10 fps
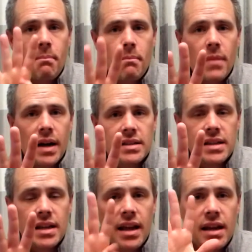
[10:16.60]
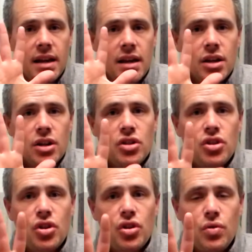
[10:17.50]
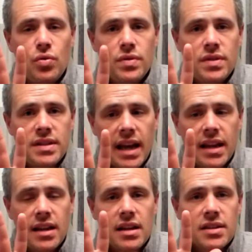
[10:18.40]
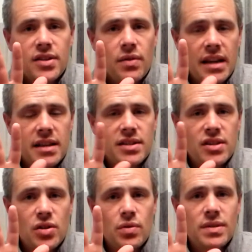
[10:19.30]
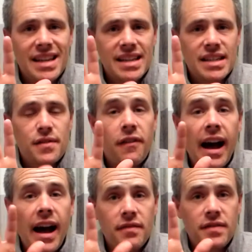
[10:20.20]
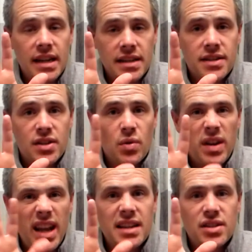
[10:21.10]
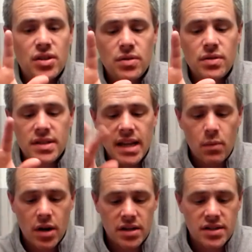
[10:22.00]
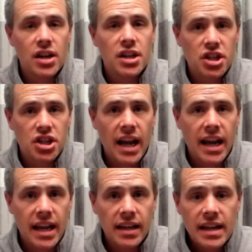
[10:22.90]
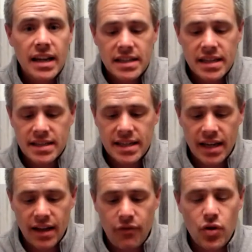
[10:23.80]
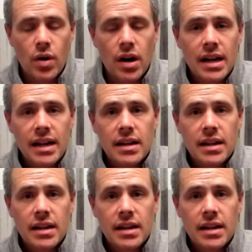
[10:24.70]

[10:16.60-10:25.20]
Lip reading: Monday, Tuesday. So next Tuesday is 5 days. So next Tuesday, we're going to start checking to see if your